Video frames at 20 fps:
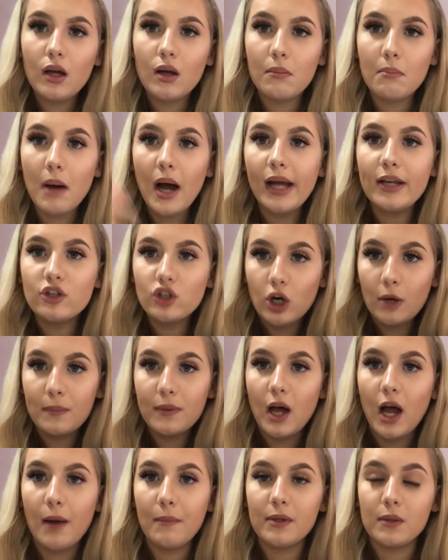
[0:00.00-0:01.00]
my job
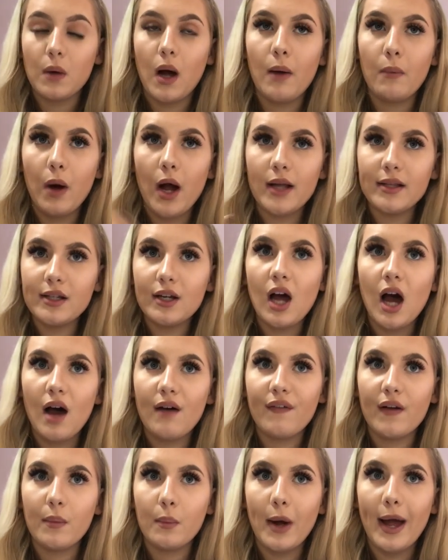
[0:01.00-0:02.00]
that I worked at
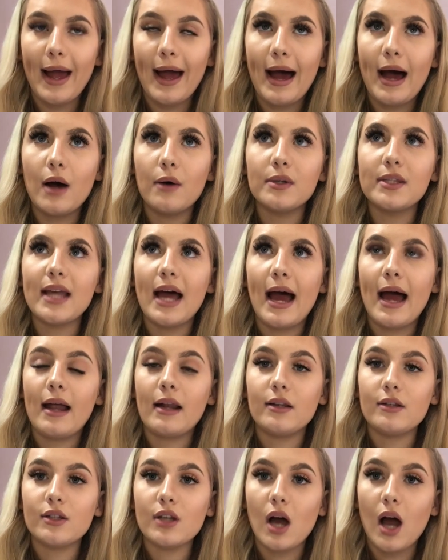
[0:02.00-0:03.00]
Carphone Warehouse,
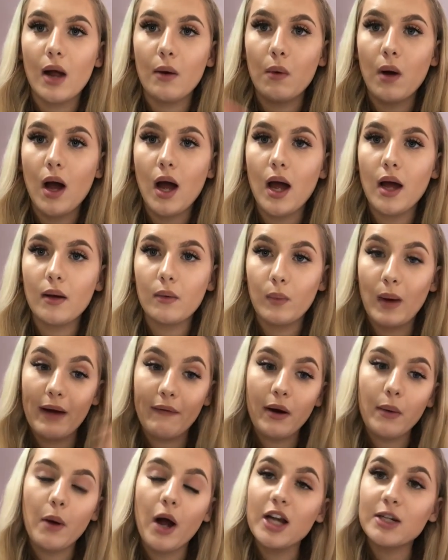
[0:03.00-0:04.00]
and
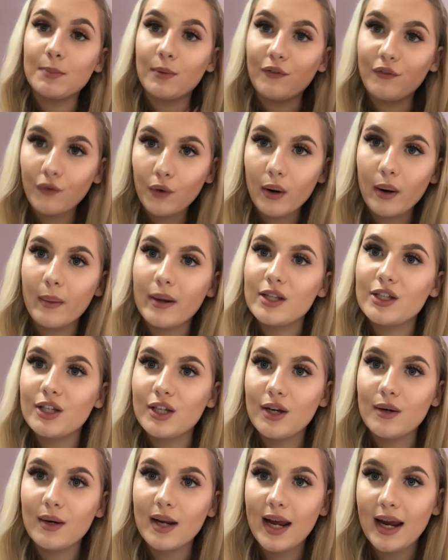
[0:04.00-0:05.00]
where I worked before I went
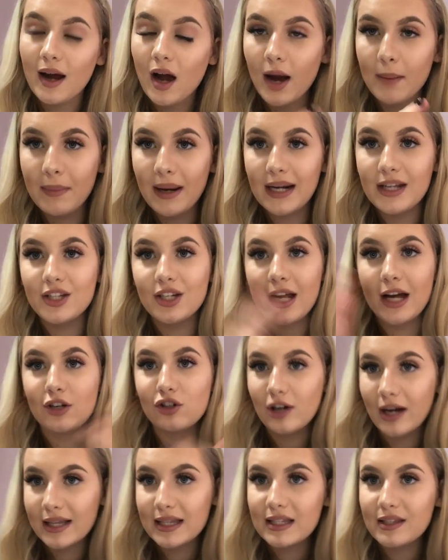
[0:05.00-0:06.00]
to uni, I managed to get a
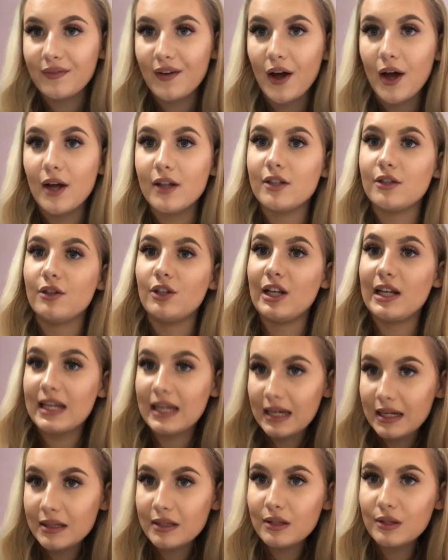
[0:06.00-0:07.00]
transfer to the
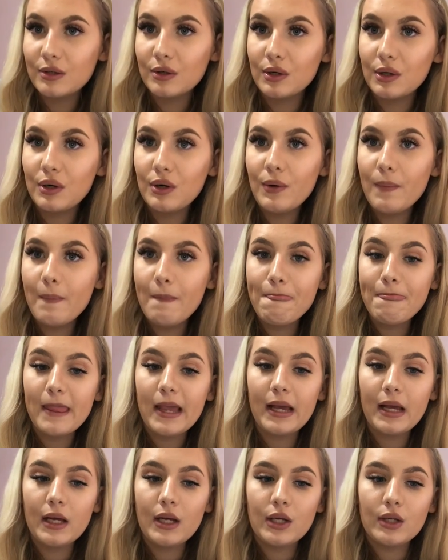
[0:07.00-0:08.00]
Leeds store.
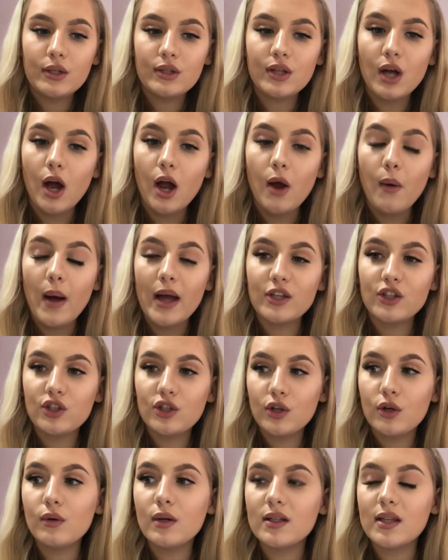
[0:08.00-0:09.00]
So as
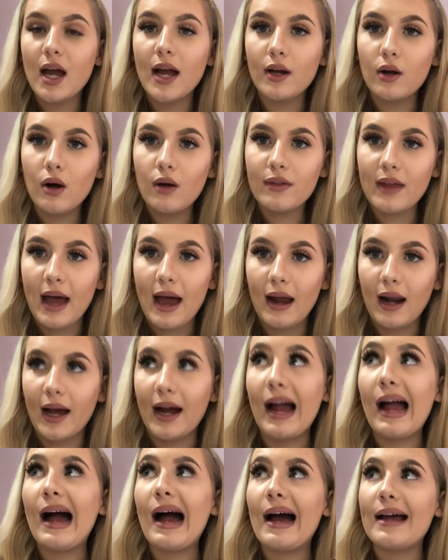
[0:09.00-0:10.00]
soon as I got there,
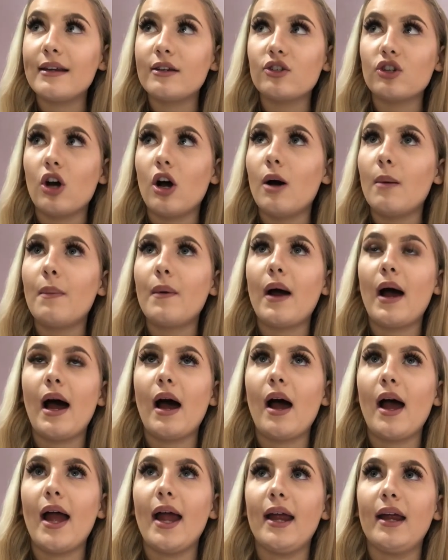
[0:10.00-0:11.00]
like, I had a job,
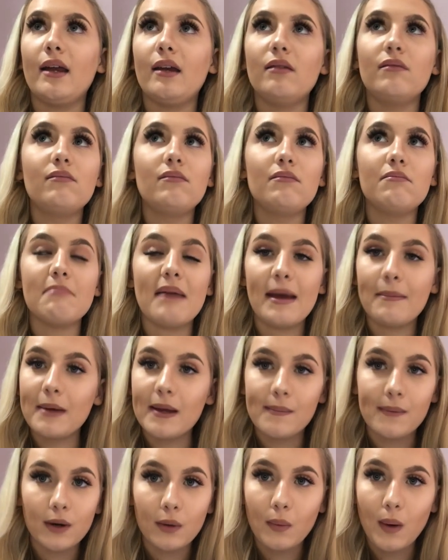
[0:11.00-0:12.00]
I met
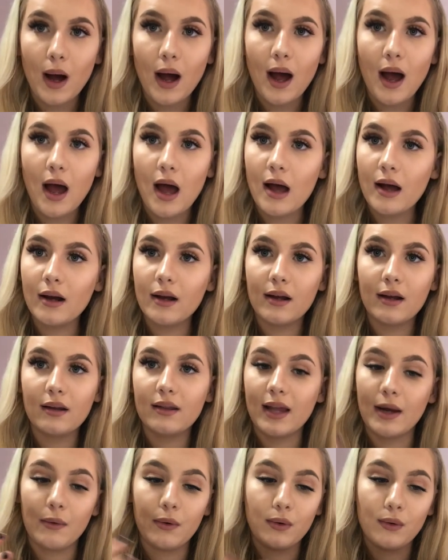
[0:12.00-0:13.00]
people at work,
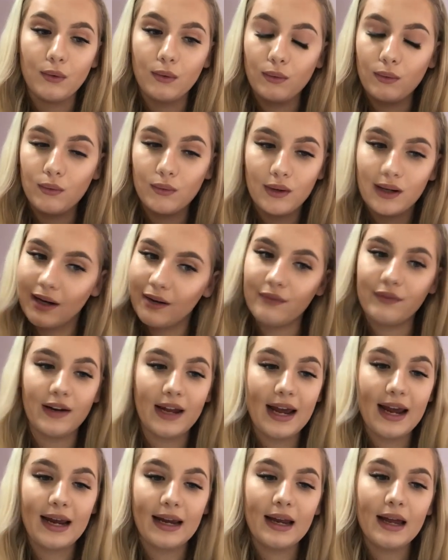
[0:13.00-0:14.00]
they were all
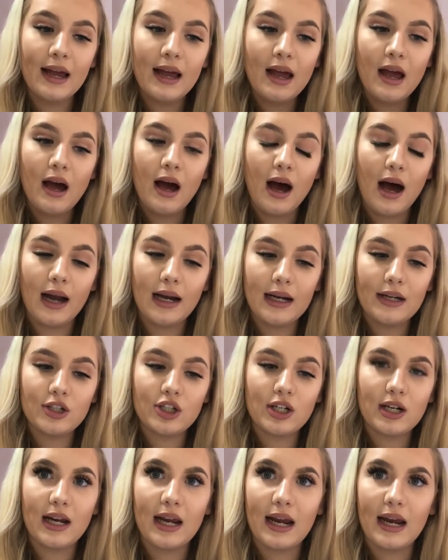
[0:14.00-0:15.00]
lovely. I
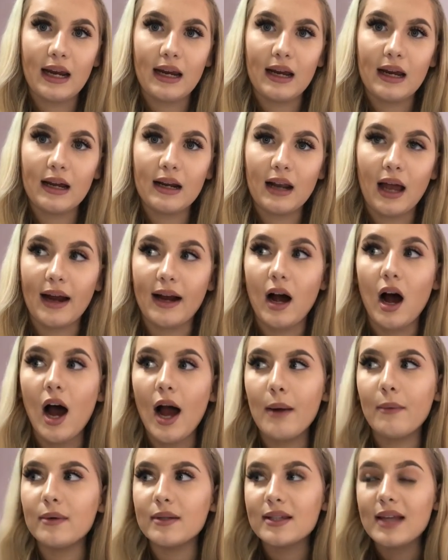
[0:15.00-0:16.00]
literally, like,
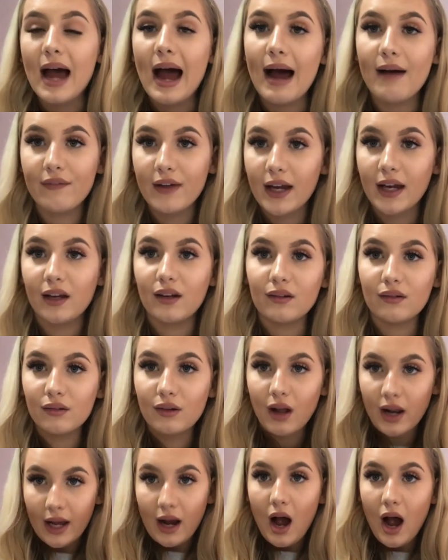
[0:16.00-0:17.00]
I was
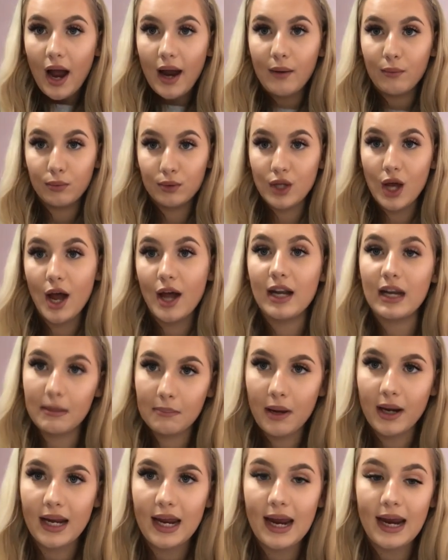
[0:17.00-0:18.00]
earning
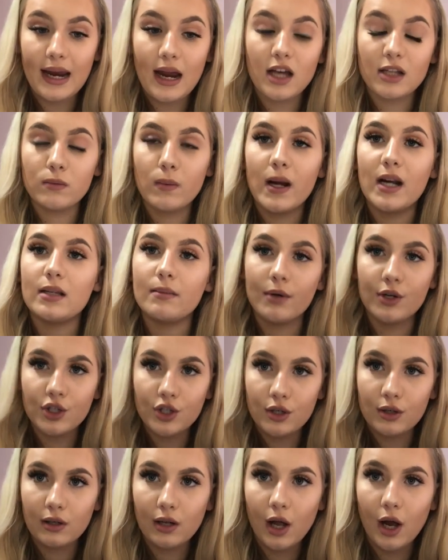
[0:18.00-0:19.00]
money as well as my
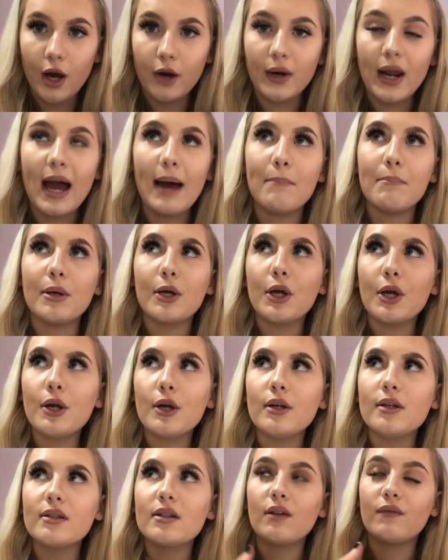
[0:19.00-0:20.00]
student loan. And
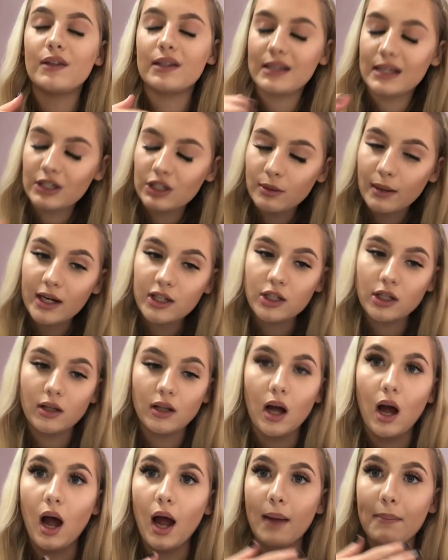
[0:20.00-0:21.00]
because of the situation
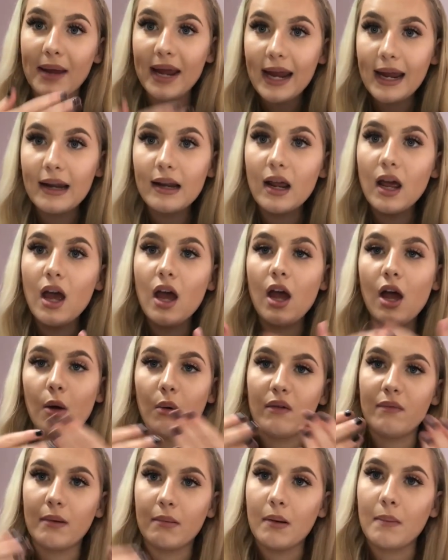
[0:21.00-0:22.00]
that I'm in,
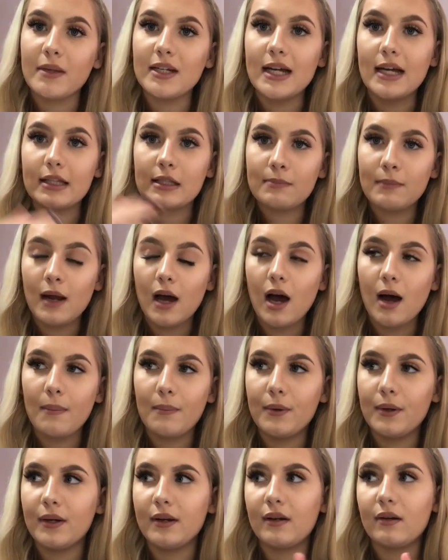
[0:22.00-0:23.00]
with my mum and dad split
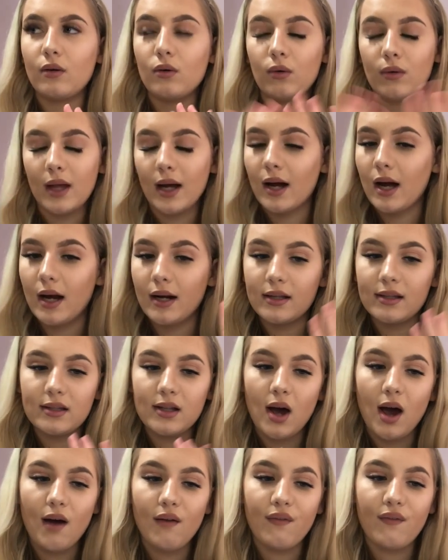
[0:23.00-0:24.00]
up and all that kind of
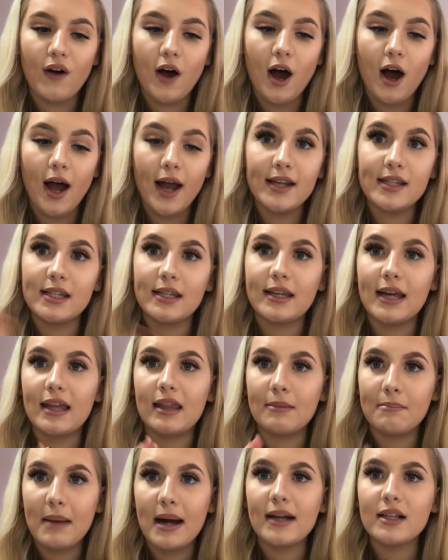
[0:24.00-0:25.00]
stuff, I did get
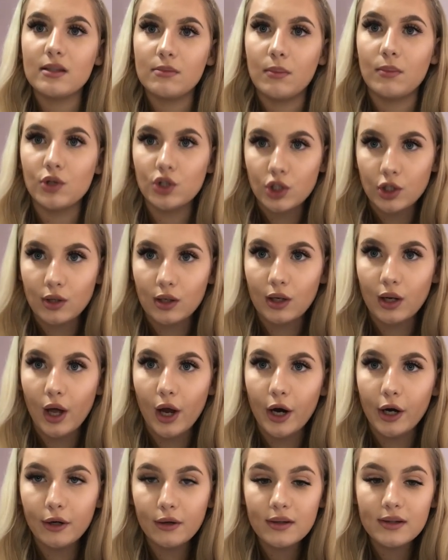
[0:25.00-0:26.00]
the maximum student
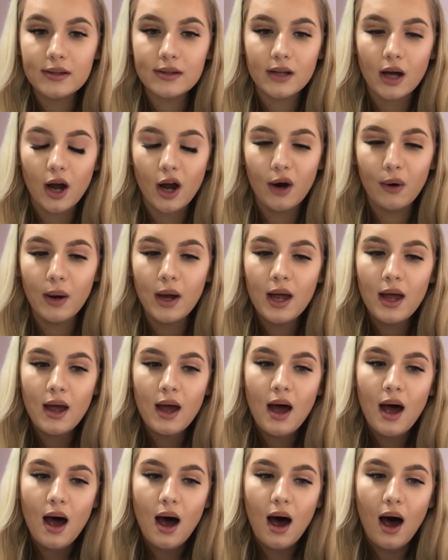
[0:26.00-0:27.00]
loan. So
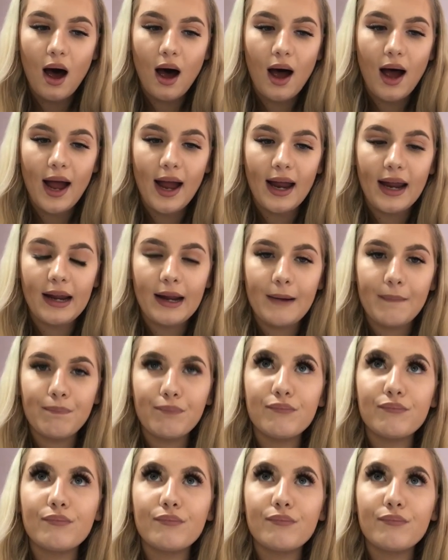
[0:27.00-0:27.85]
I